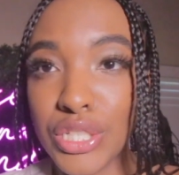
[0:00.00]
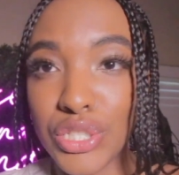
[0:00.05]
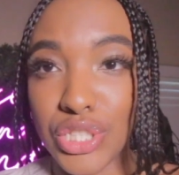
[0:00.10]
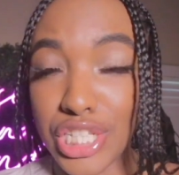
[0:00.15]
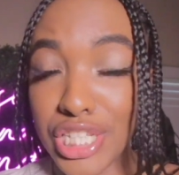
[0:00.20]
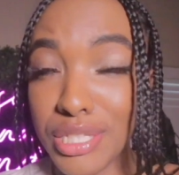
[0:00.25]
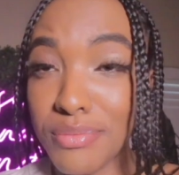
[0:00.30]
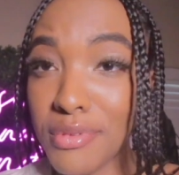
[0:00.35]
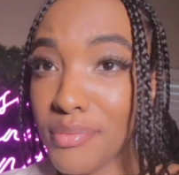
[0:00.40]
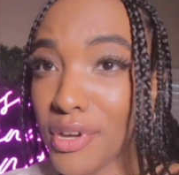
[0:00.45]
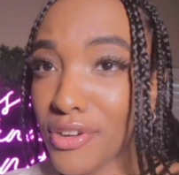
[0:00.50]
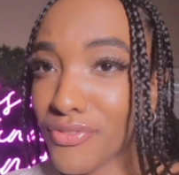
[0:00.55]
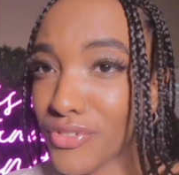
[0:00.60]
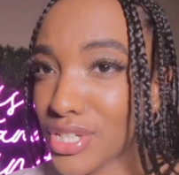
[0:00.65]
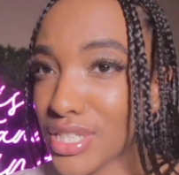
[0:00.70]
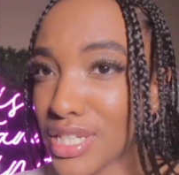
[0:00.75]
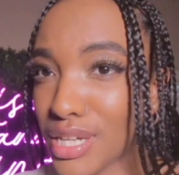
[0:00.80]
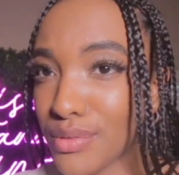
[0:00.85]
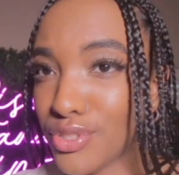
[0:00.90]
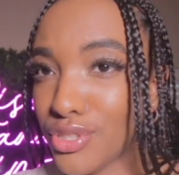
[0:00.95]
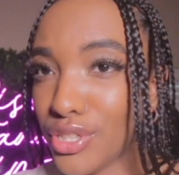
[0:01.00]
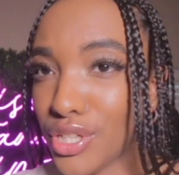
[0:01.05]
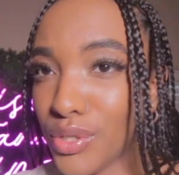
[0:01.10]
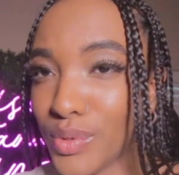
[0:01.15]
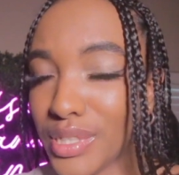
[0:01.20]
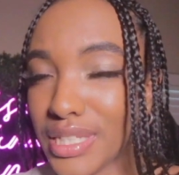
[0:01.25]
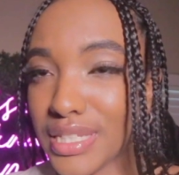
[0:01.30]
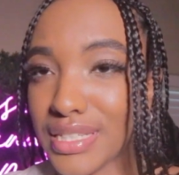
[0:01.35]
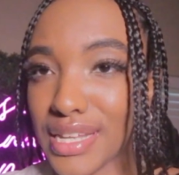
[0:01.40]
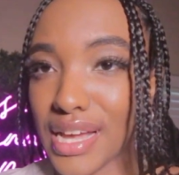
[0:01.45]
So this will be my first time shooting
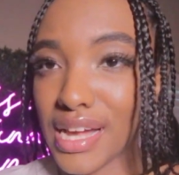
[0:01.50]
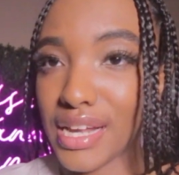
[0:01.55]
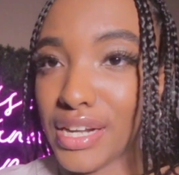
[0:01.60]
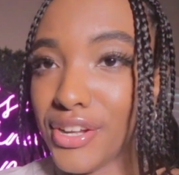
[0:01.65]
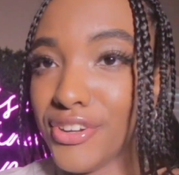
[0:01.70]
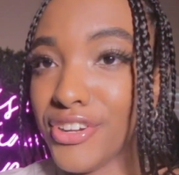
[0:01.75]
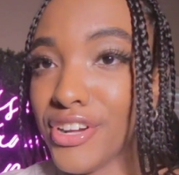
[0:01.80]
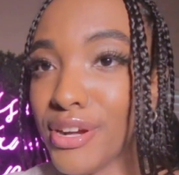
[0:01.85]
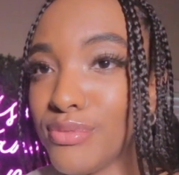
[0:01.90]
with the sign here.